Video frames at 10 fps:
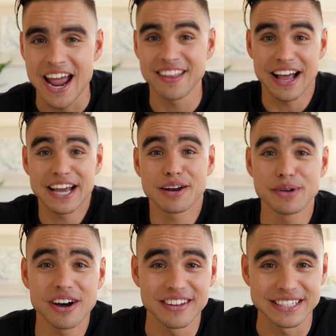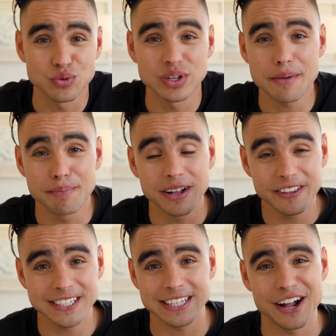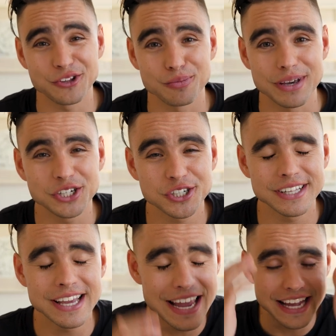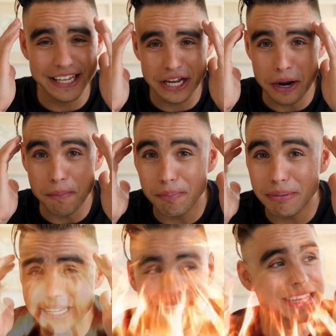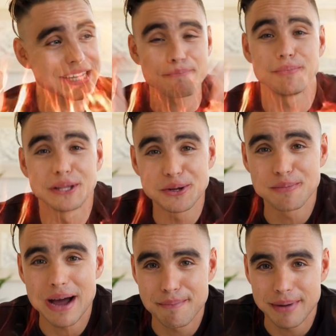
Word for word: And I gotta be honest, when I built this automation, it completely blew my